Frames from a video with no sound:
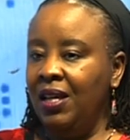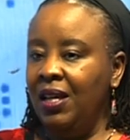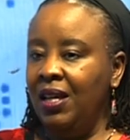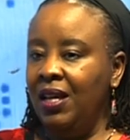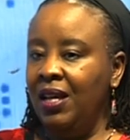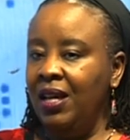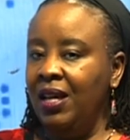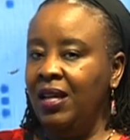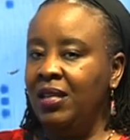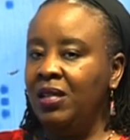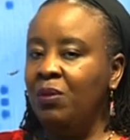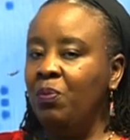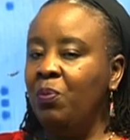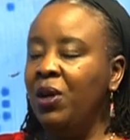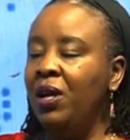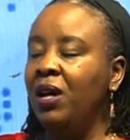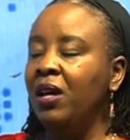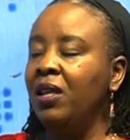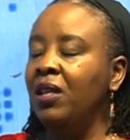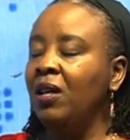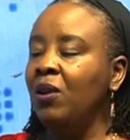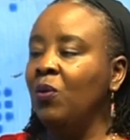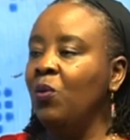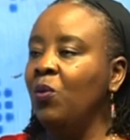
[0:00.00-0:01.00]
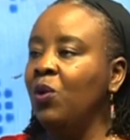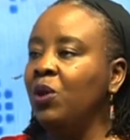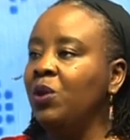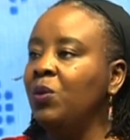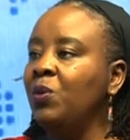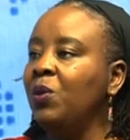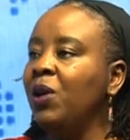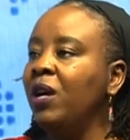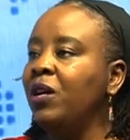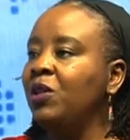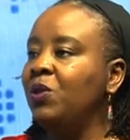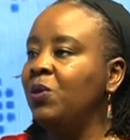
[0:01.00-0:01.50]
it's bigger than what
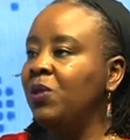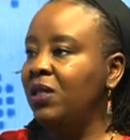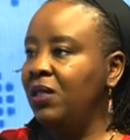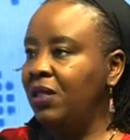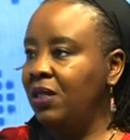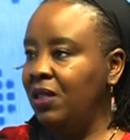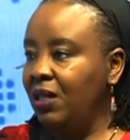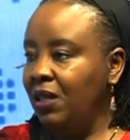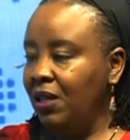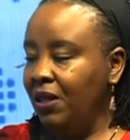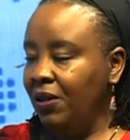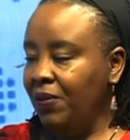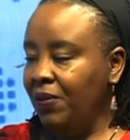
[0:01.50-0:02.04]
we actually see.